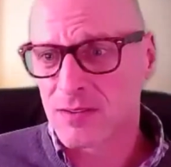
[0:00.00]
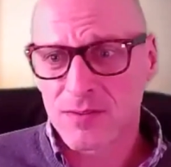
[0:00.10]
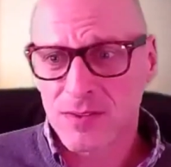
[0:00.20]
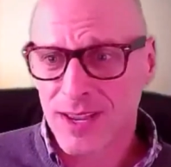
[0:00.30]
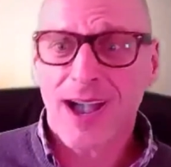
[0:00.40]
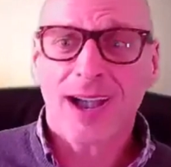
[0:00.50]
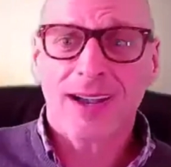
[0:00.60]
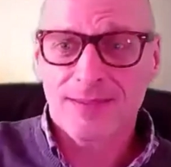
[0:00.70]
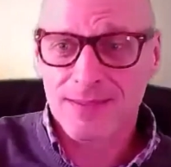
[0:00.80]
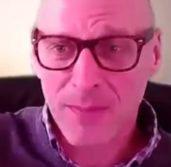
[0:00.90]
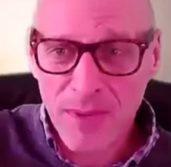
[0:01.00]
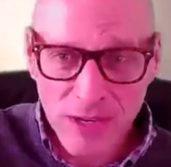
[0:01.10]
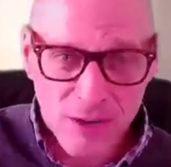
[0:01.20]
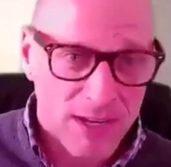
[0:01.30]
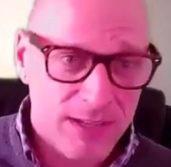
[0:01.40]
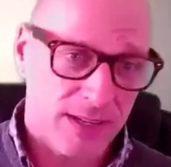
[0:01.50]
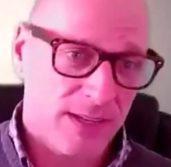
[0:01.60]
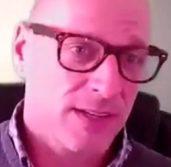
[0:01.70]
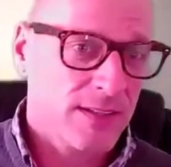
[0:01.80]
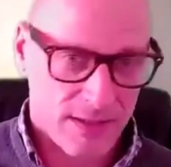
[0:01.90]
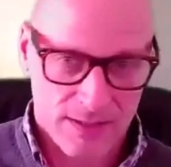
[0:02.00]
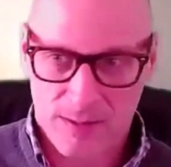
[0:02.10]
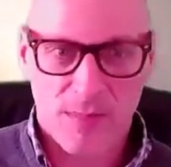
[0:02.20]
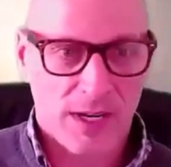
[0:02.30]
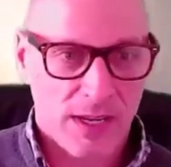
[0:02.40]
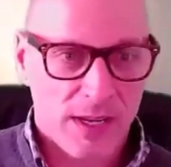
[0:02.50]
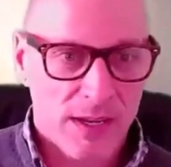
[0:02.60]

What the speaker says: say, stop being crazy to somebody.